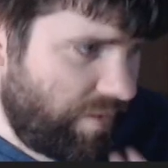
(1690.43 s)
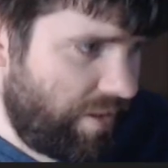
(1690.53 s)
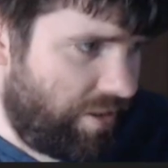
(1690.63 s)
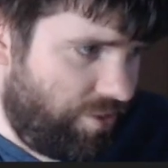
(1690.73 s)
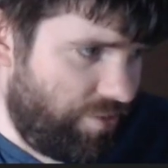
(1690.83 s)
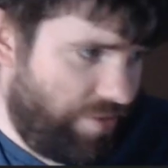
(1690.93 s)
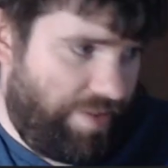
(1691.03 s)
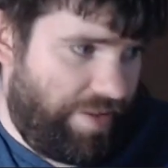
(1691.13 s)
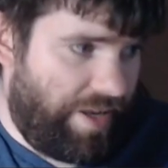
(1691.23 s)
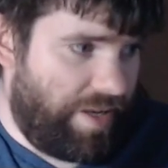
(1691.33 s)
Here's the
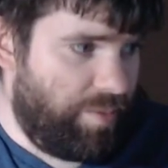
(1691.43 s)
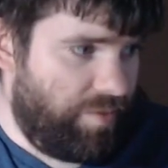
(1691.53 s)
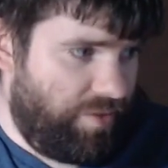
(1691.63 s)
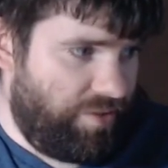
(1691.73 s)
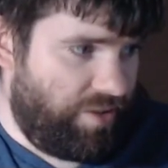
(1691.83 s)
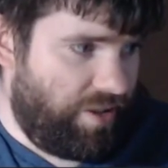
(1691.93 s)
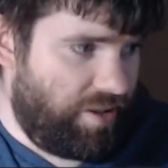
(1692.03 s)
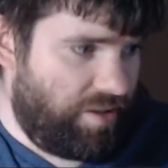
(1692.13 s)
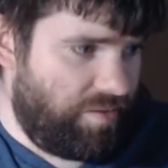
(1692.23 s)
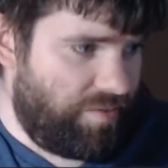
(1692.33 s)
name of the
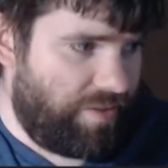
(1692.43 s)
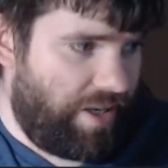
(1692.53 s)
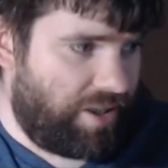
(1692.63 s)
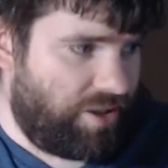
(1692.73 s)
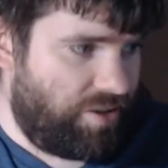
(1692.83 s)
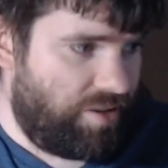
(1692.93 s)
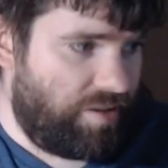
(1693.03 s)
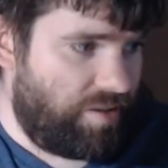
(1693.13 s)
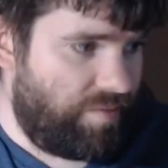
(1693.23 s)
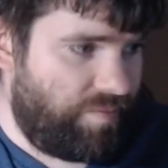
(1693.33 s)
song,
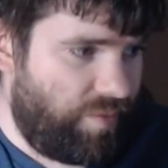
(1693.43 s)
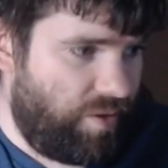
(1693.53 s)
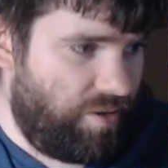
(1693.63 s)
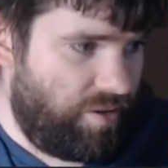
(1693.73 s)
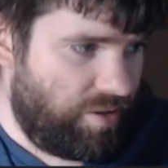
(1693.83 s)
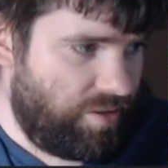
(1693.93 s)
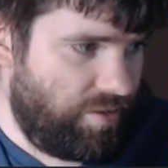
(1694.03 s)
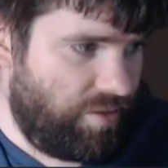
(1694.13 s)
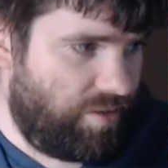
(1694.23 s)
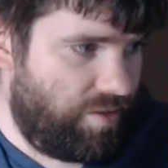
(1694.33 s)
Fractured, all good.